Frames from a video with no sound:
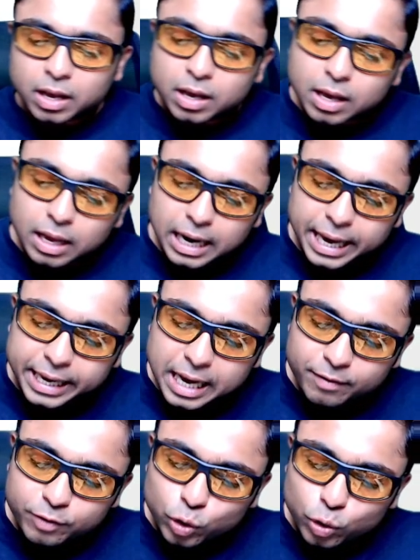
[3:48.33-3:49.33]
Like I have
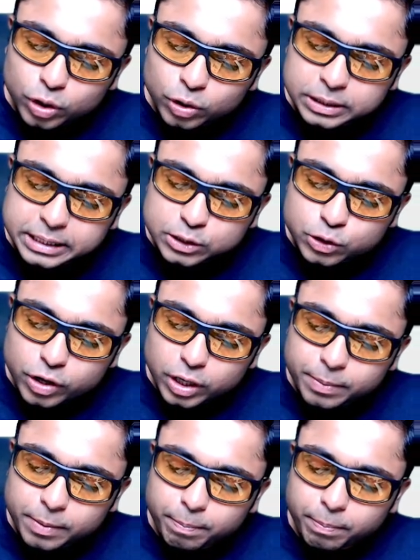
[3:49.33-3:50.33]
told you, there's going to be
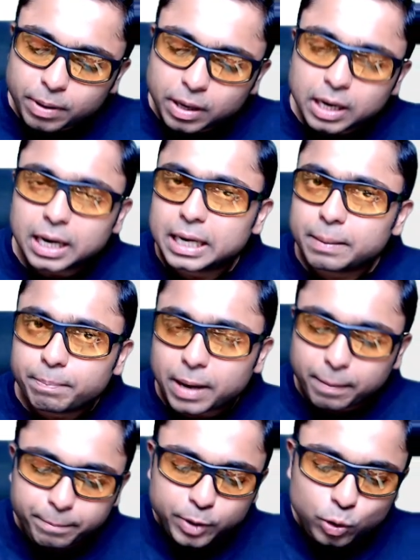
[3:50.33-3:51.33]
pearly
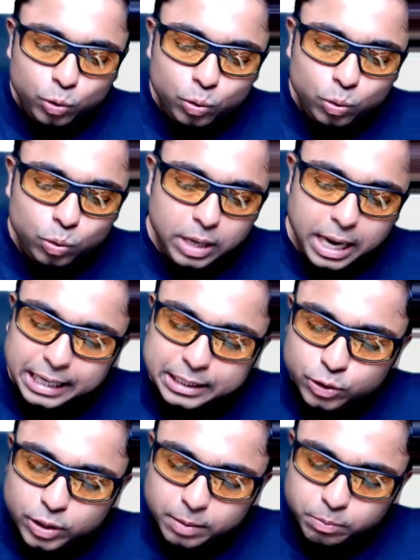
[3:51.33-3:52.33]
papule, as you are
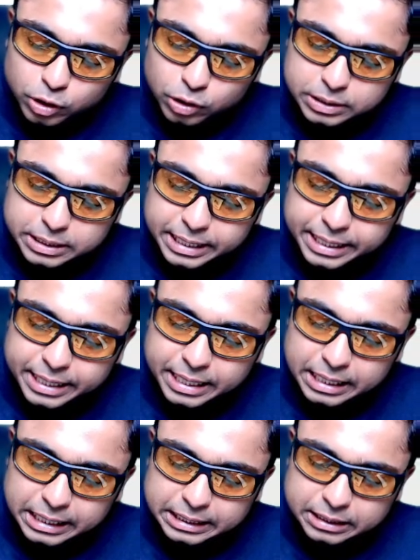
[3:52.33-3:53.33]
able to see here
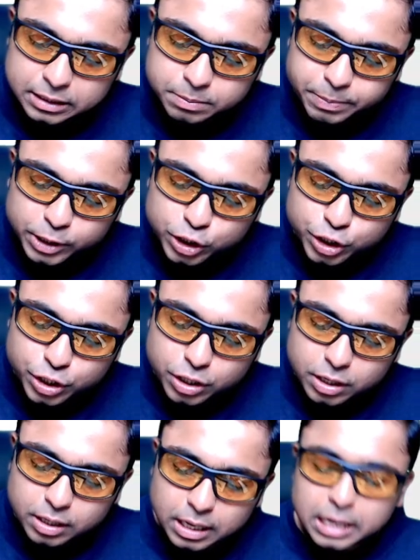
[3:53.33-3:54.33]
in this picture.
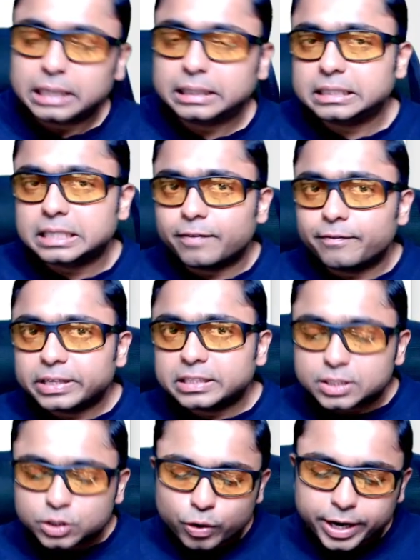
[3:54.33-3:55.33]
The surface is
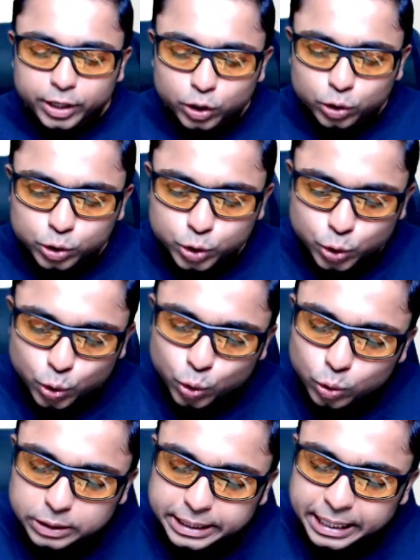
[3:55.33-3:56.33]
going to show
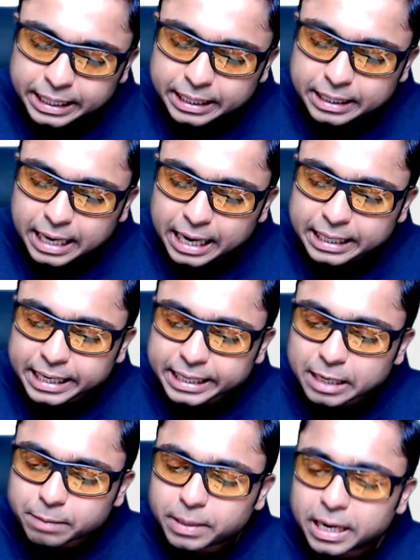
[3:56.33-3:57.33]
the dilated
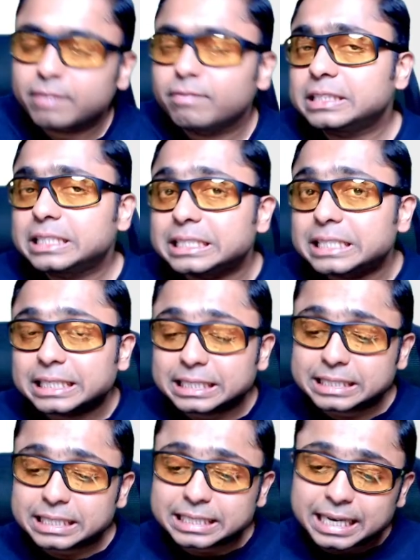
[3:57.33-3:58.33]
blood vessels, that is a
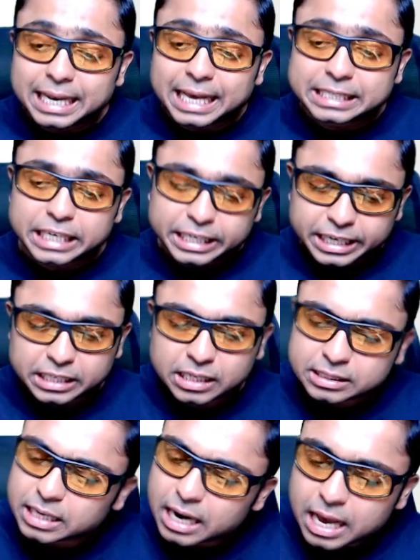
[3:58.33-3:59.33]
telangiectasia, and
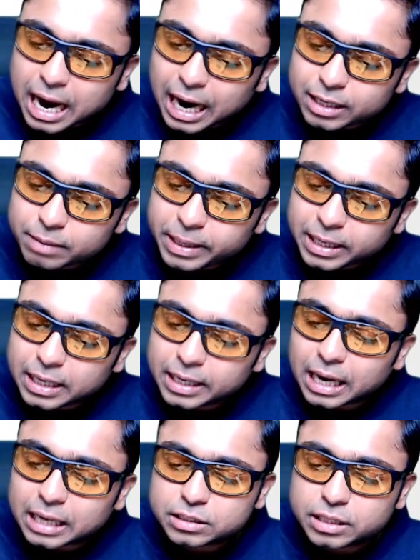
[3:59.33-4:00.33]
ultimately
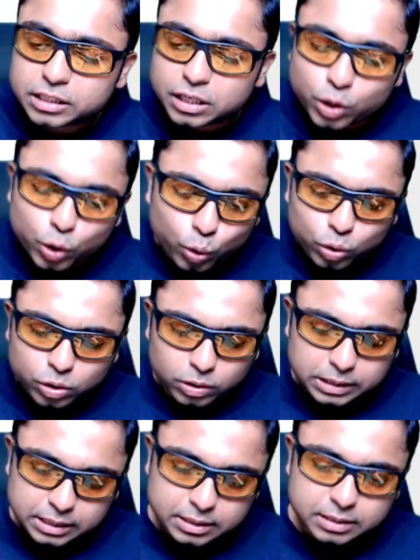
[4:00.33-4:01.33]
ulceration rolled out. This
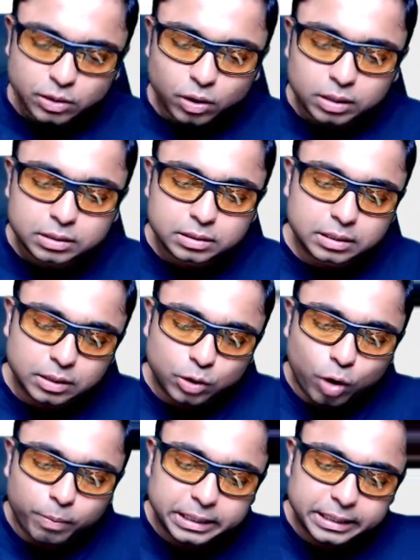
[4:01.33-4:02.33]
is all the
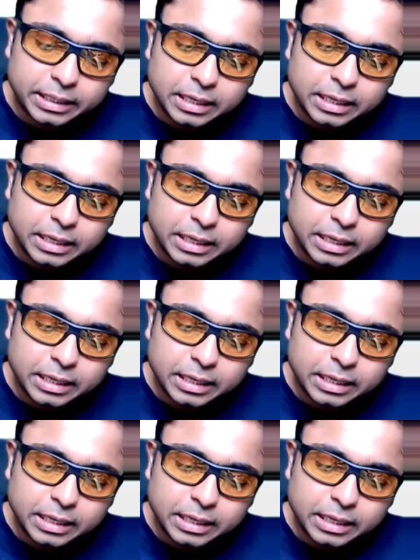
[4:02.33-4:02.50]
common thing.